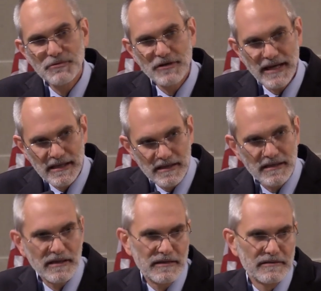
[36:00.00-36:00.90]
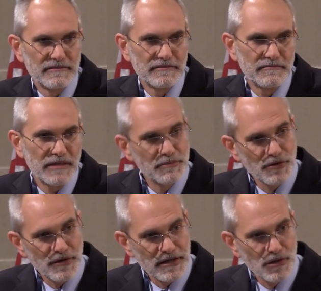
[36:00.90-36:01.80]
People are alienated,
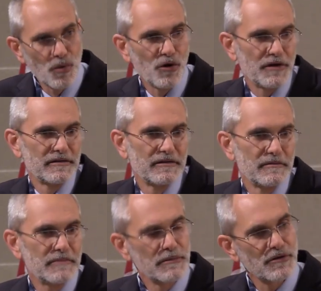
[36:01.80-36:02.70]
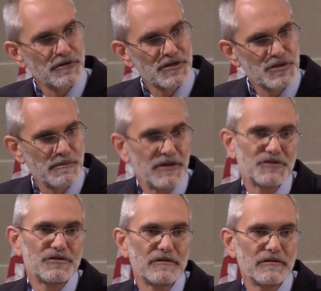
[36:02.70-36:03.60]
people are ignored, people are
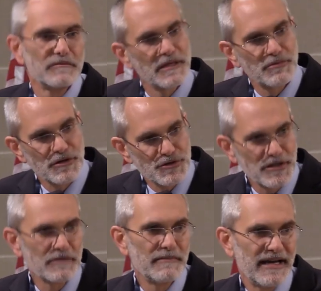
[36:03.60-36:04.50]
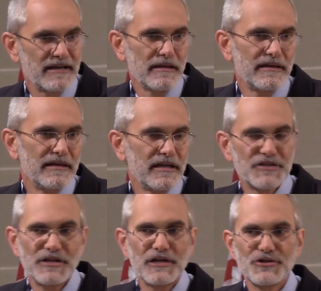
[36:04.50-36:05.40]
dismissed, people are treated badly.
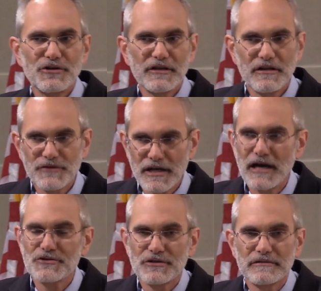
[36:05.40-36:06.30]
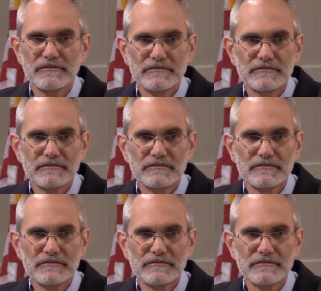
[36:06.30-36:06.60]
It's not generally a reduction.